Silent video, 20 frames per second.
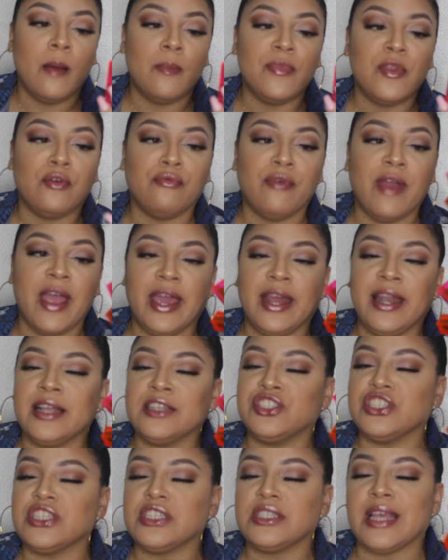The red
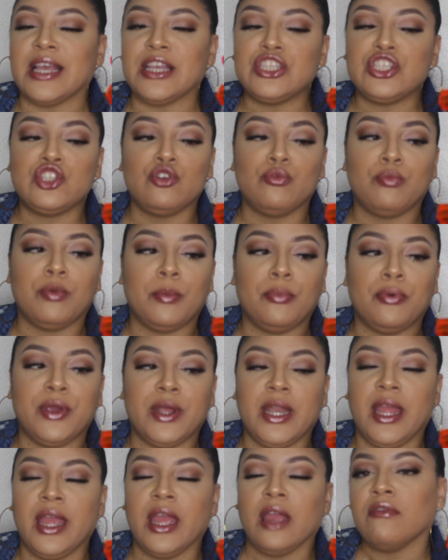is just like super pretty.